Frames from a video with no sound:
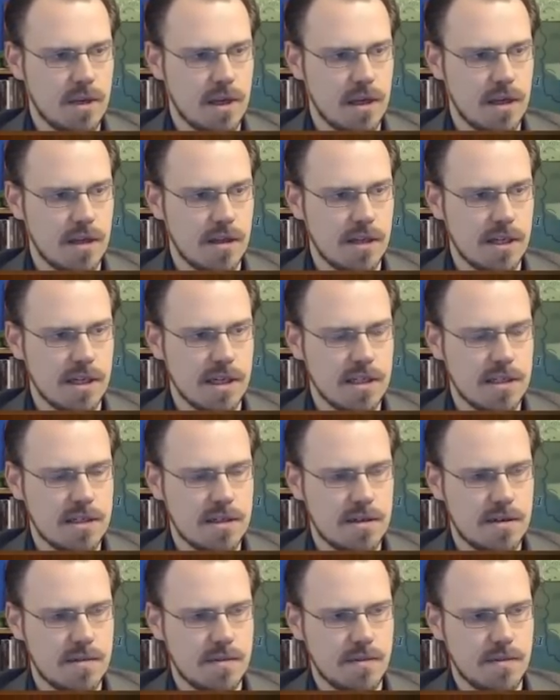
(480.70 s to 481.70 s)
to kill this.
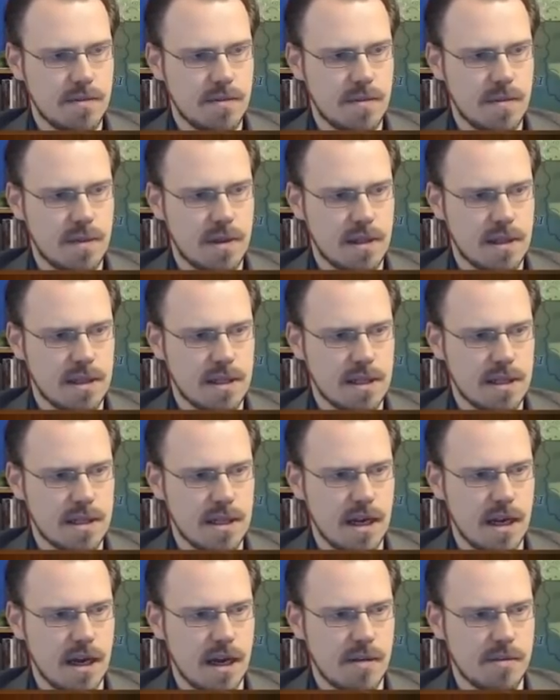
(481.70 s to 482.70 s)
It's
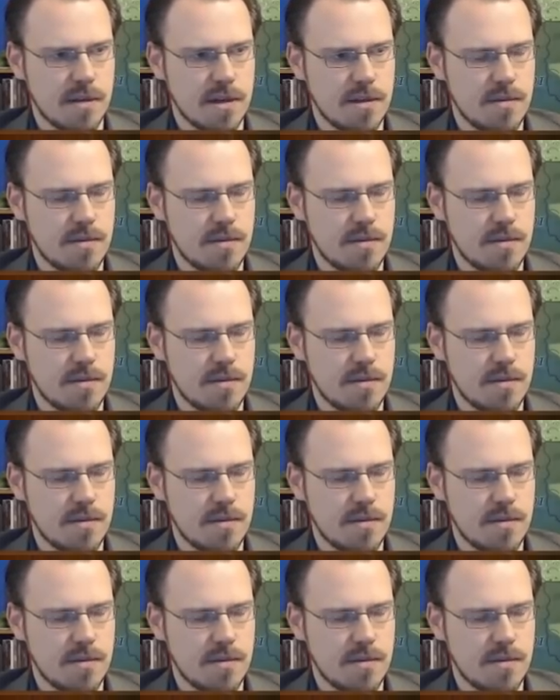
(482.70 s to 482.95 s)
got to happen.